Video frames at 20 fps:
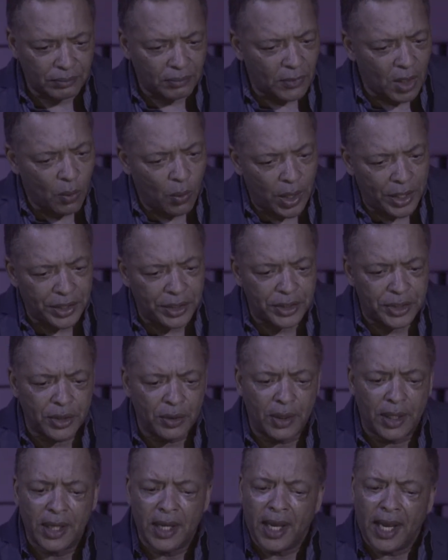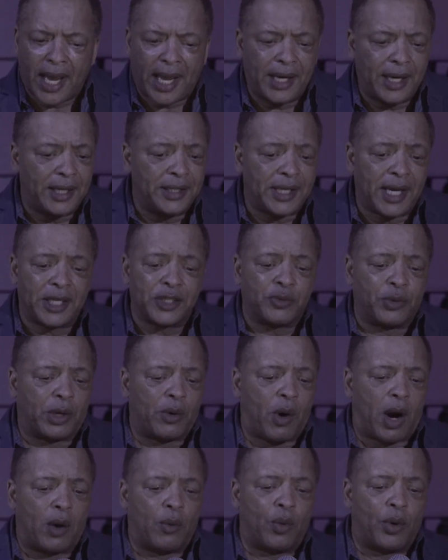what you're doing. And it does
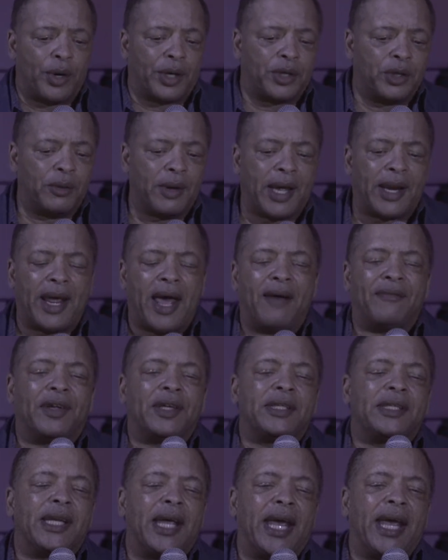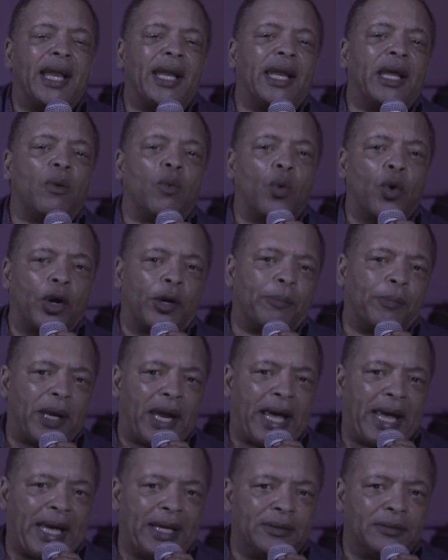require work. You got to have a daily work
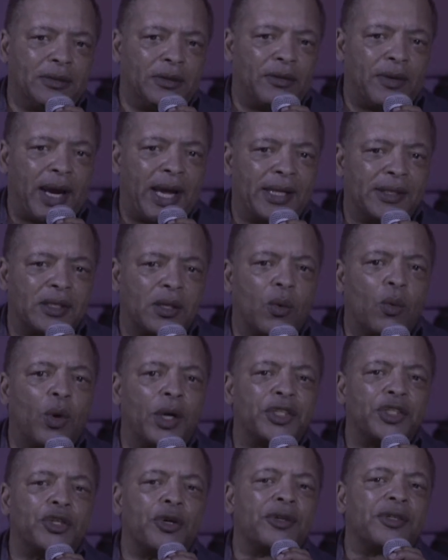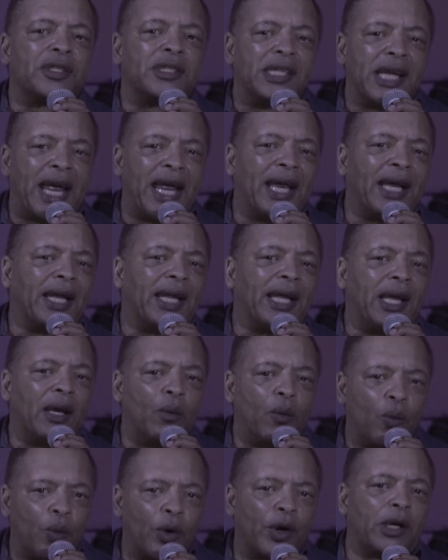plan, right? So what's your daily
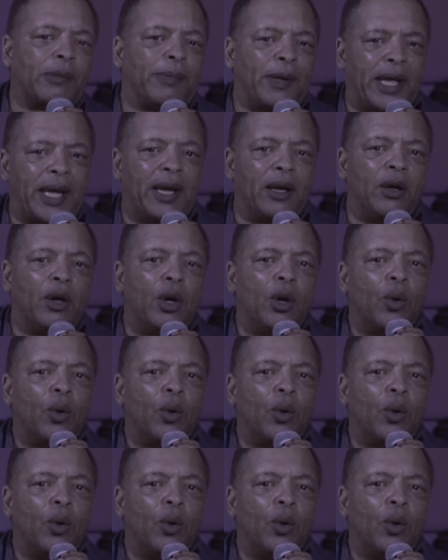work plan?